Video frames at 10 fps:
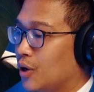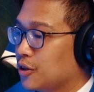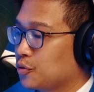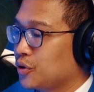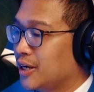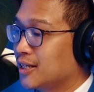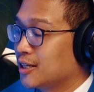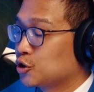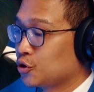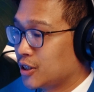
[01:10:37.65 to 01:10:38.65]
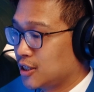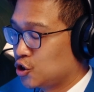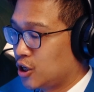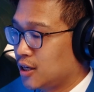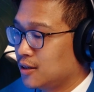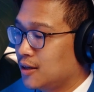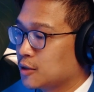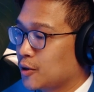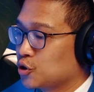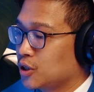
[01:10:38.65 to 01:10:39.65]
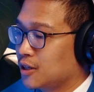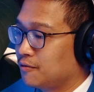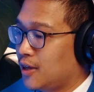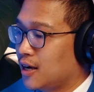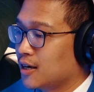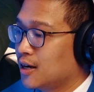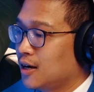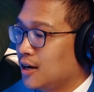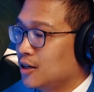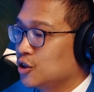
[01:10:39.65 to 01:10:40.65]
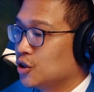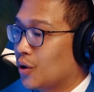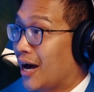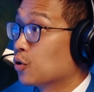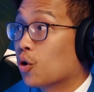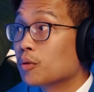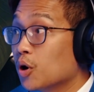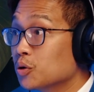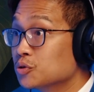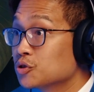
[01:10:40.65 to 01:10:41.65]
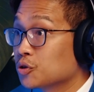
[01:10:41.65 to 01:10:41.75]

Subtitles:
went through an initial transition, especially if they, had hormones.